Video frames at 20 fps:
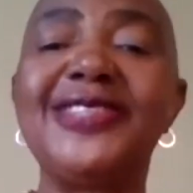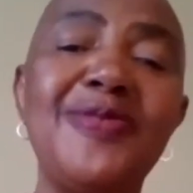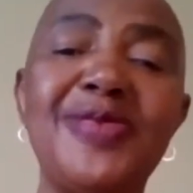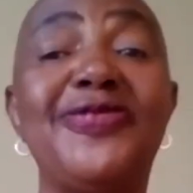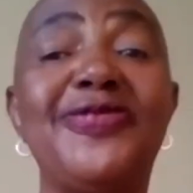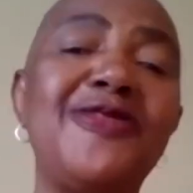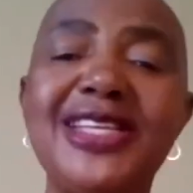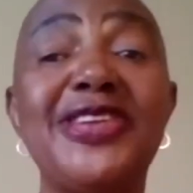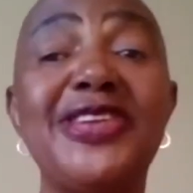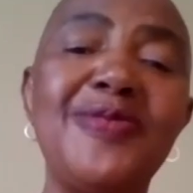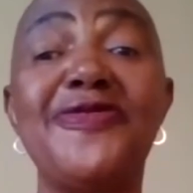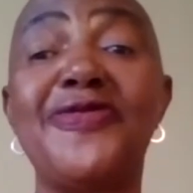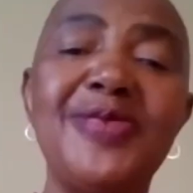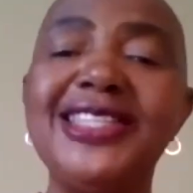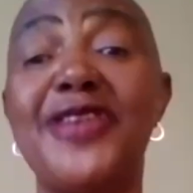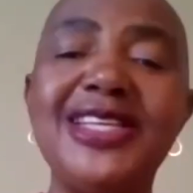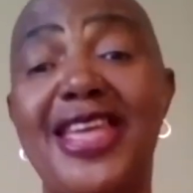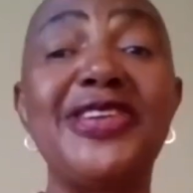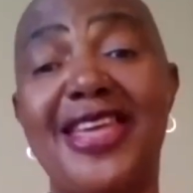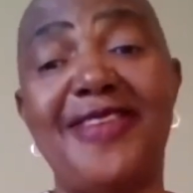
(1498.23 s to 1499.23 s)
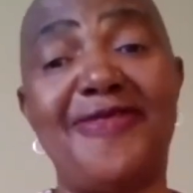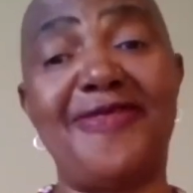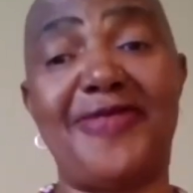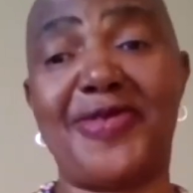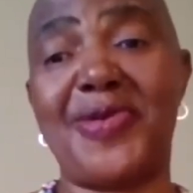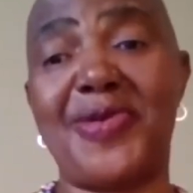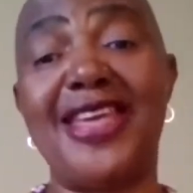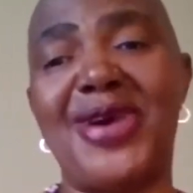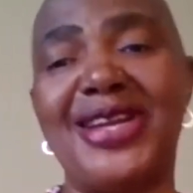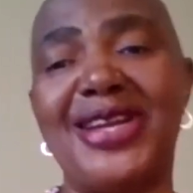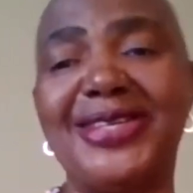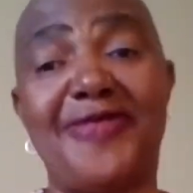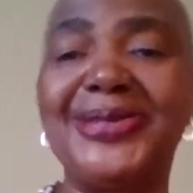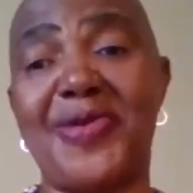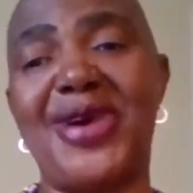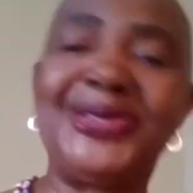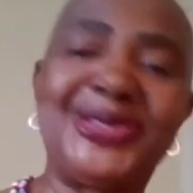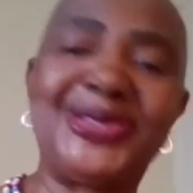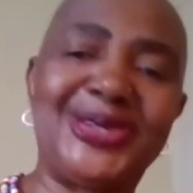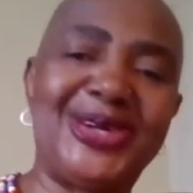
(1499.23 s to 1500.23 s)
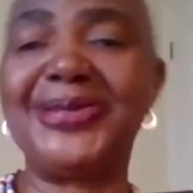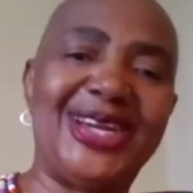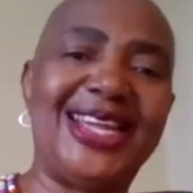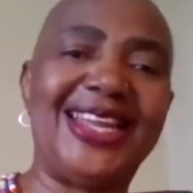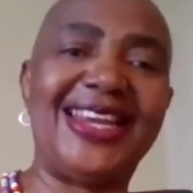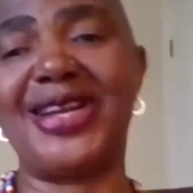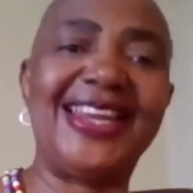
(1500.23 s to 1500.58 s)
free for everyone to join.